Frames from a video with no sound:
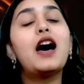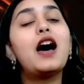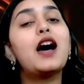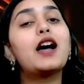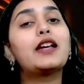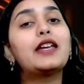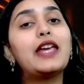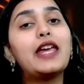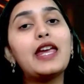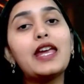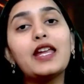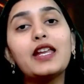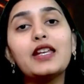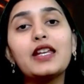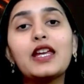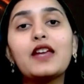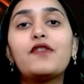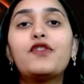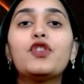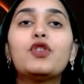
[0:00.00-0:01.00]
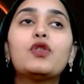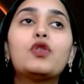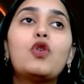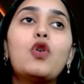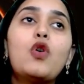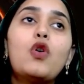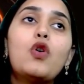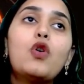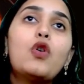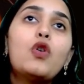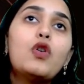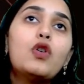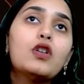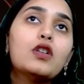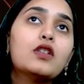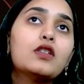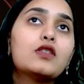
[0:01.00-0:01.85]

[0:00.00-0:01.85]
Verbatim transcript: again if you go